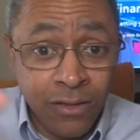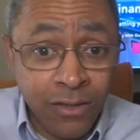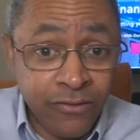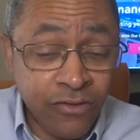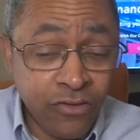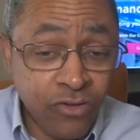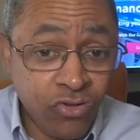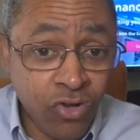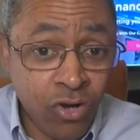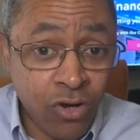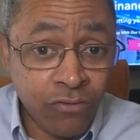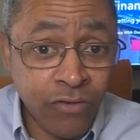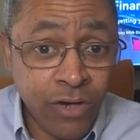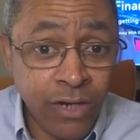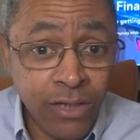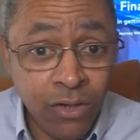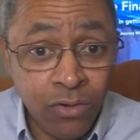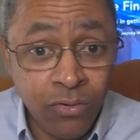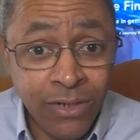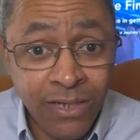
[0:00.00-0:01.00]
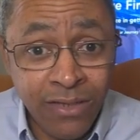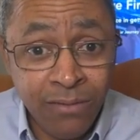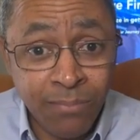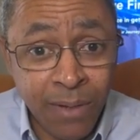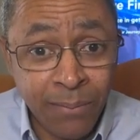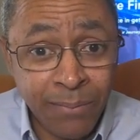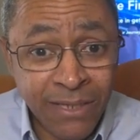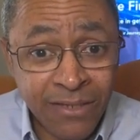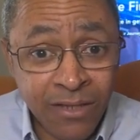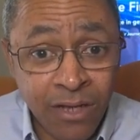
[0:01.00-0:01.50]
listen to talk radio, and eat
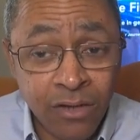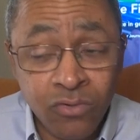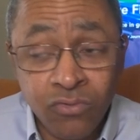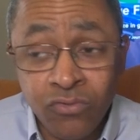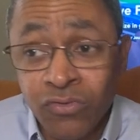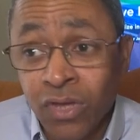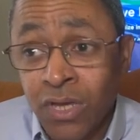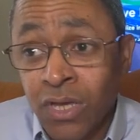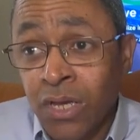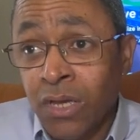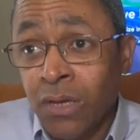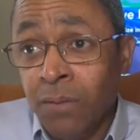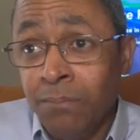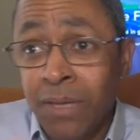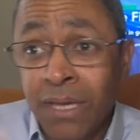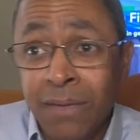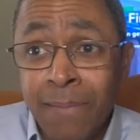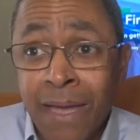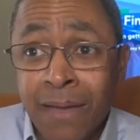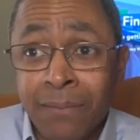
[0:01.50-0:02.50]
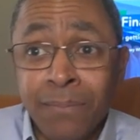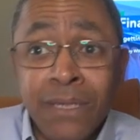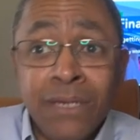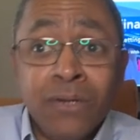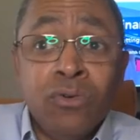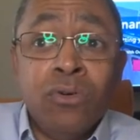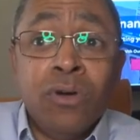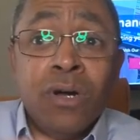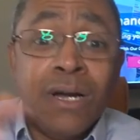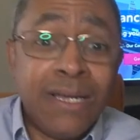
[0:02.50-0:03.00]
my McDonald's Big Mac
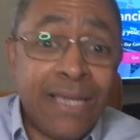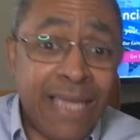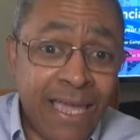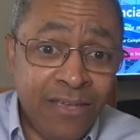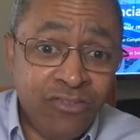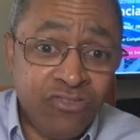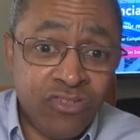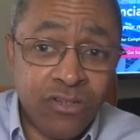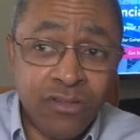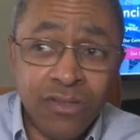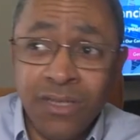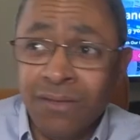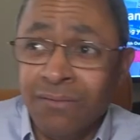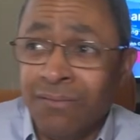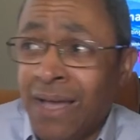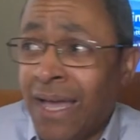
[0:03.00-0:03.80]
meal occasionally.